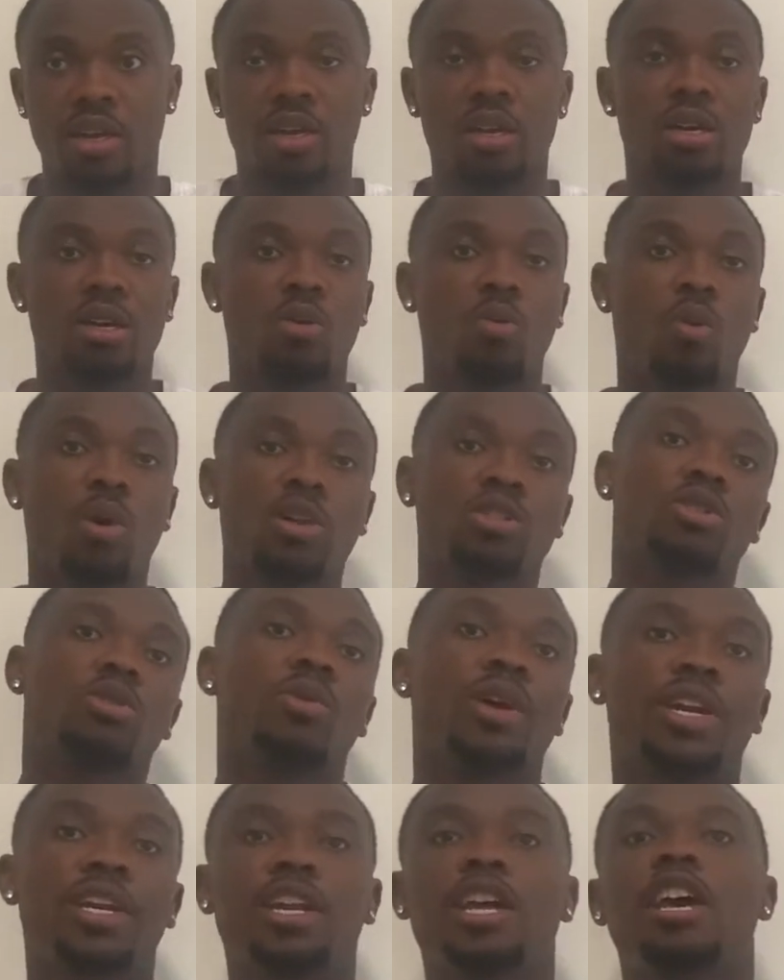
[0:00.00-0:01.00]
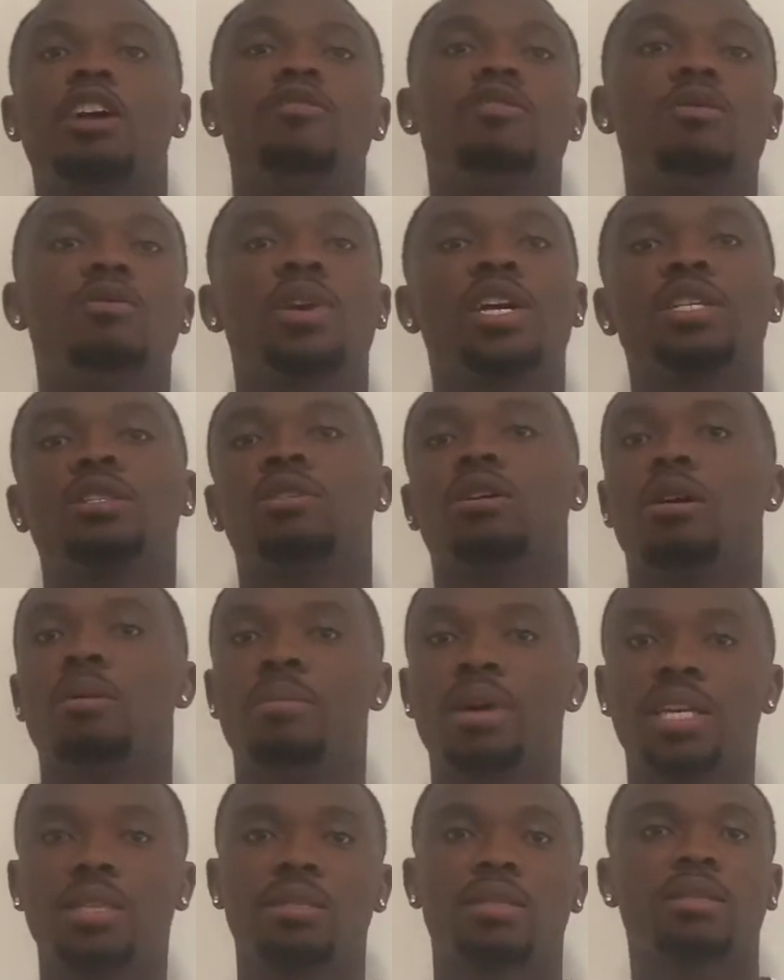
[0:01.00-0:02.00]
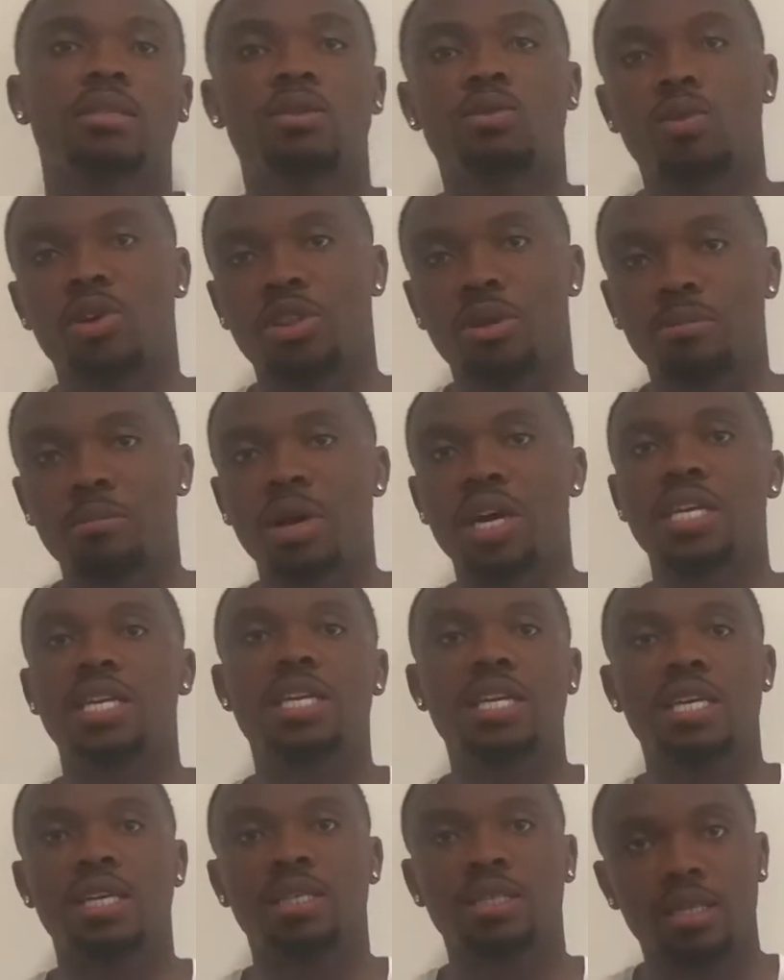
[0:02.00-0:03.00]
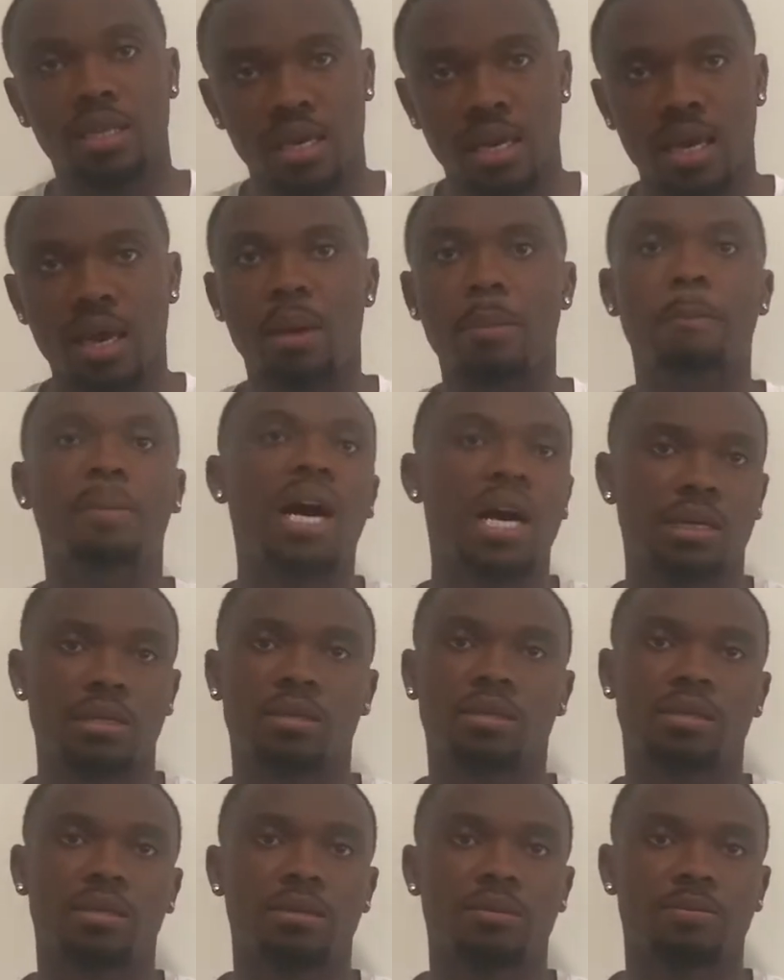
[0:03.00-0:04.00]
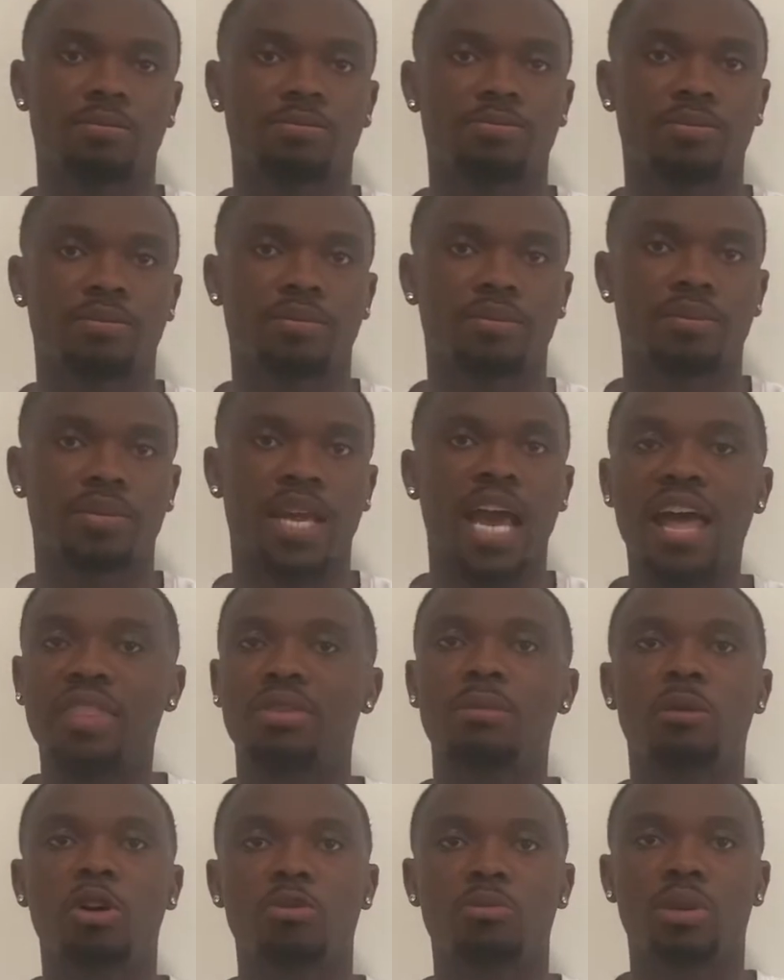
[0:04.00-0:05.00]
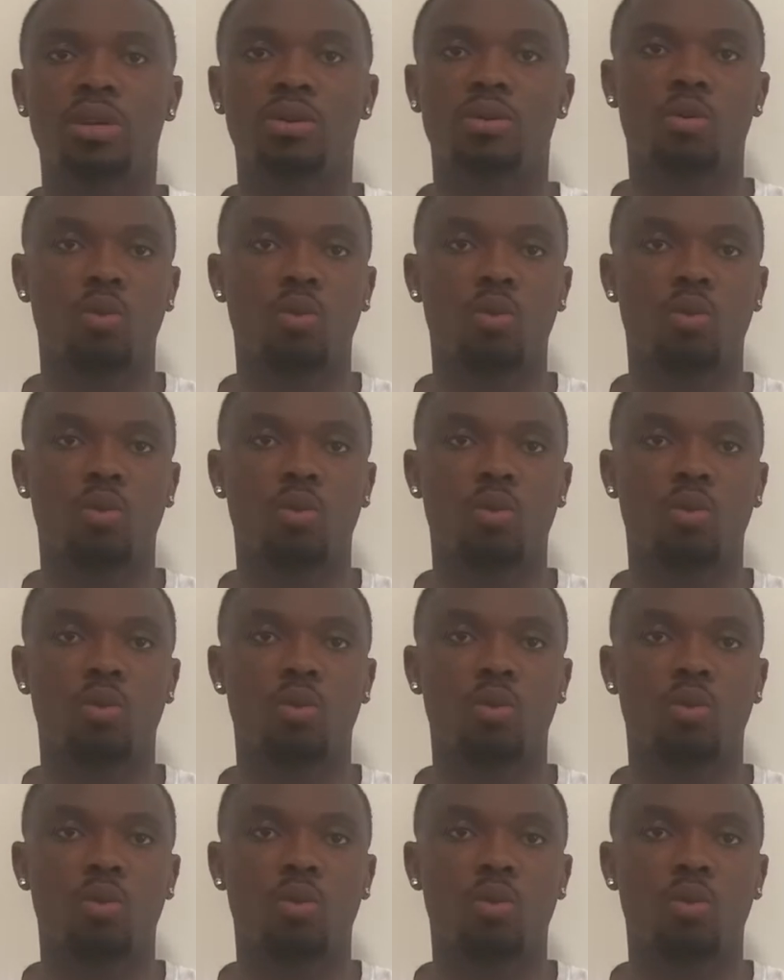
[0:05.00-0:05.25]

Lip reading: Welterweight and heavyweights are basically where the money is in boxing at the moment.